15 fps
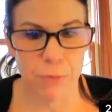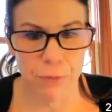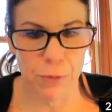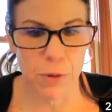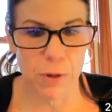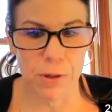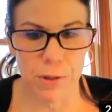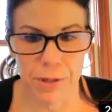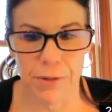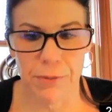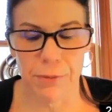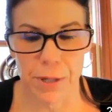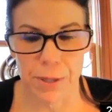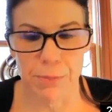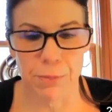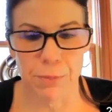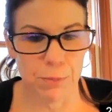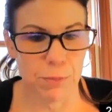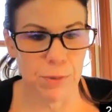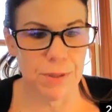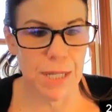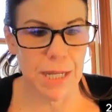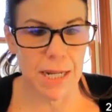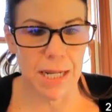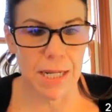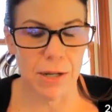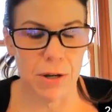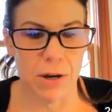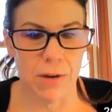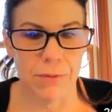for if we present
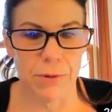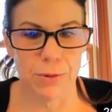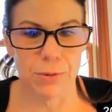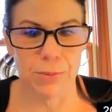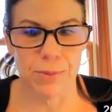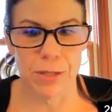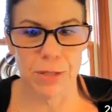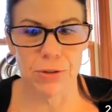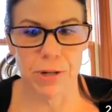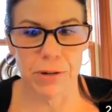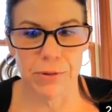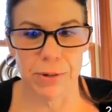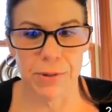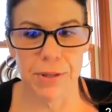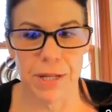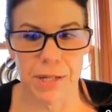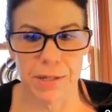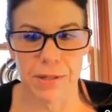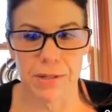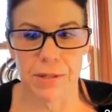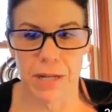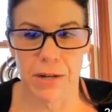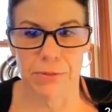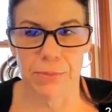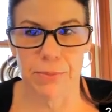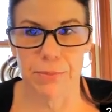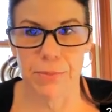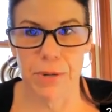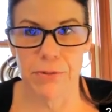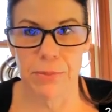any offers, we make sure
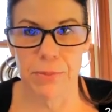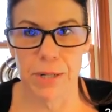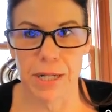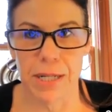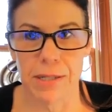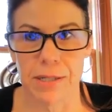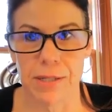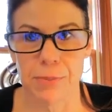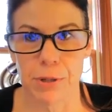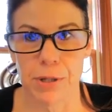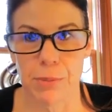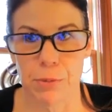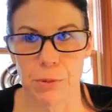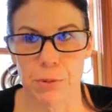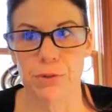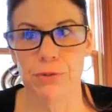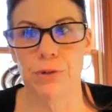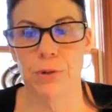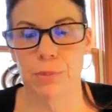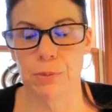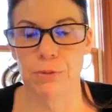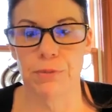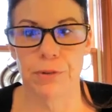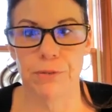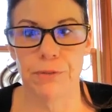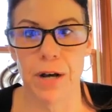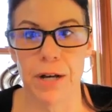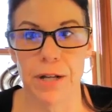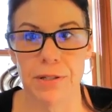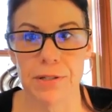everybody is pre-approved or proof of
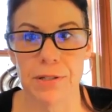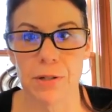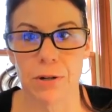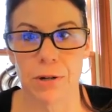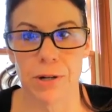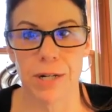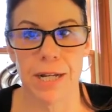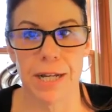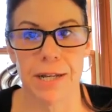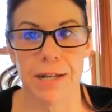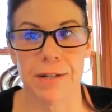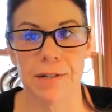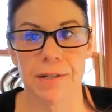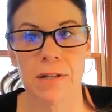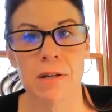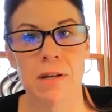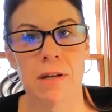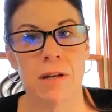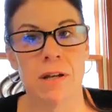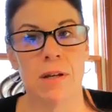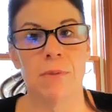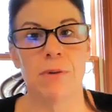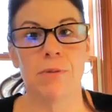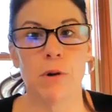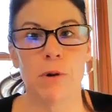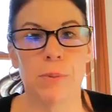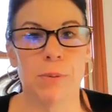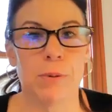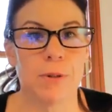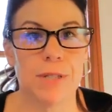funds are in hand before
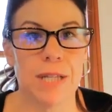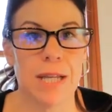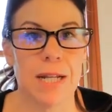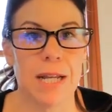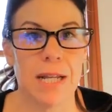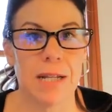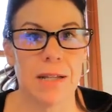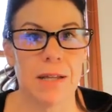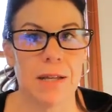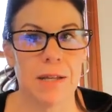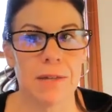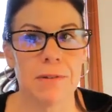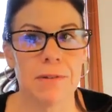we present anything.